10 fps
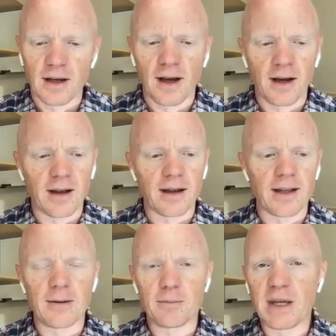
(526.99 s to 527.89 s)

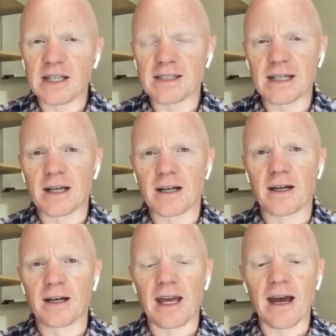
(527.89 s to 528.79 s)
it means that
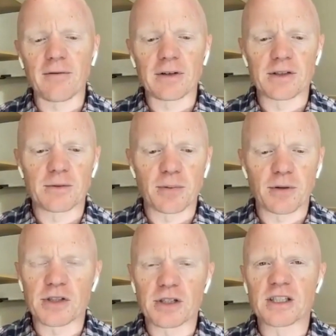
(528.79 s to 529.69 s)
the average
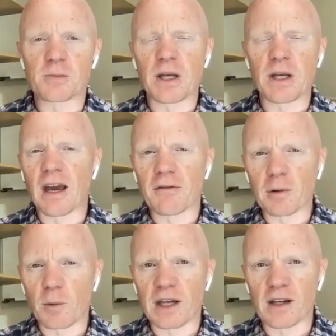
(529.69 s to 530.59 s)
person is spending every
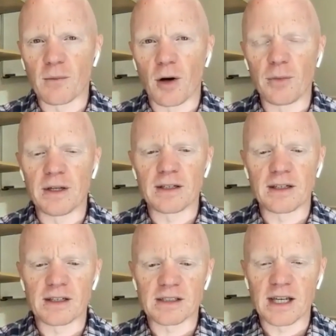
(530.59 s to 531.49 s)
waking moment
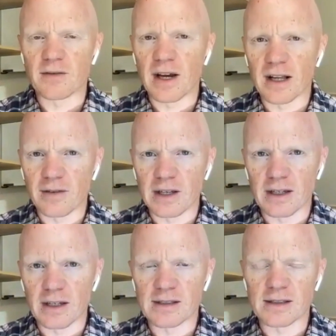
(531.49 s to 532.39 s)
in a state of
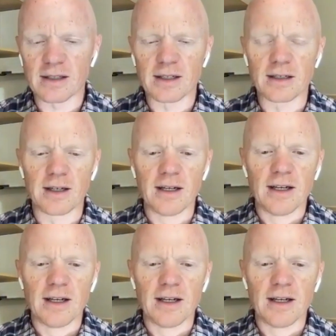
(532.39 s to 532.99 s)
elevated insulin.